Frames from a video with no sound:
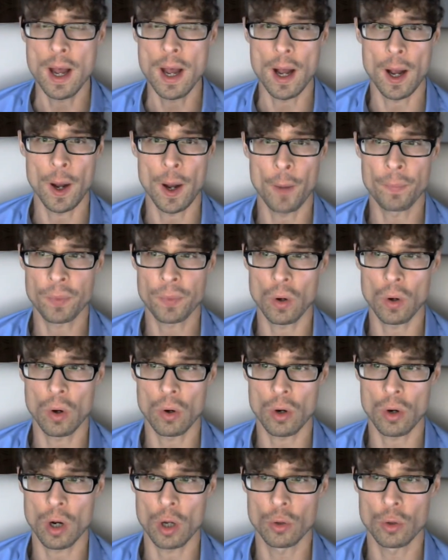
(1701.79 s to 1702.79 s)

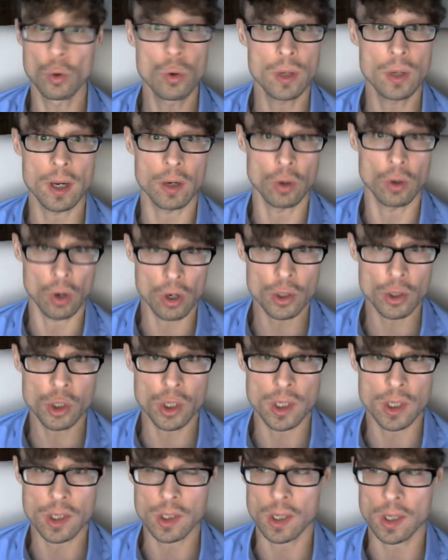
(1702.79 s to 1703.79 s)
or new
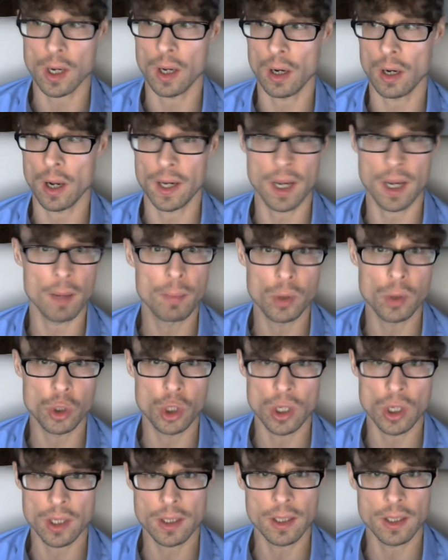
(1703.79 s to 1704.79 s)
technologies like
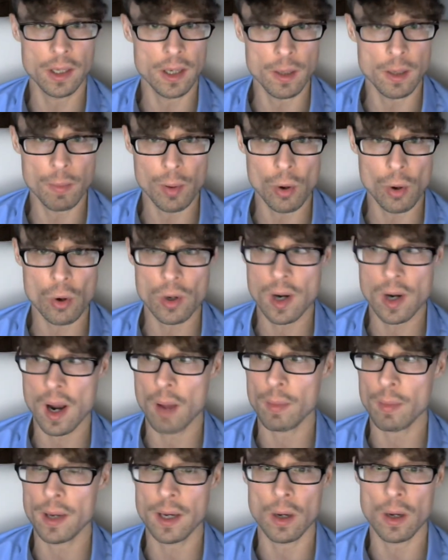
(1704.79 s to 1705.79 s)
epigenetic
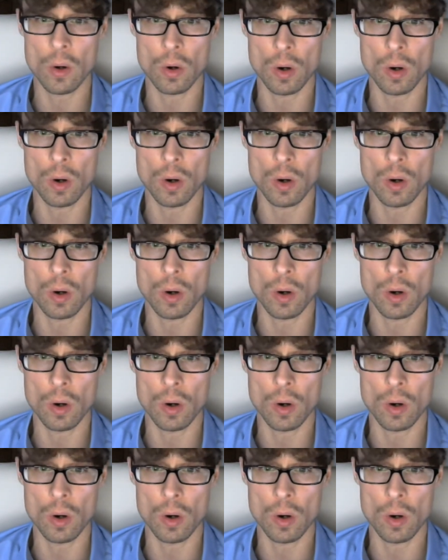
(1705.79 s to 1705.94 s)
reprogramming,